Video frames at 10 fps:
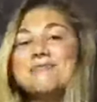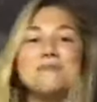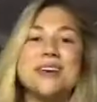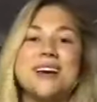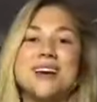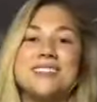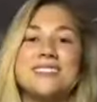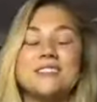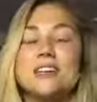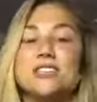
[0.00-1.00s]

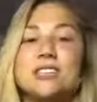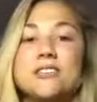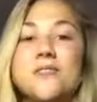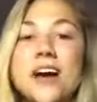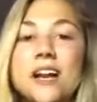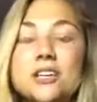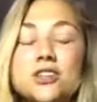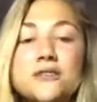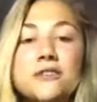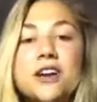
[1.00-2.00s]
because there's this
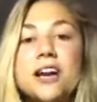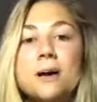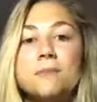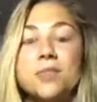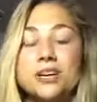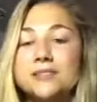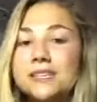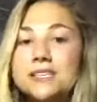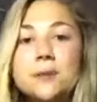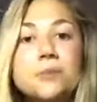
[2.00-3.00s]
financial freedom. There's
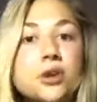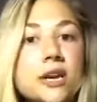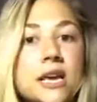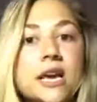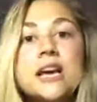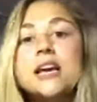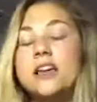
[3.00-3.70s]
this community.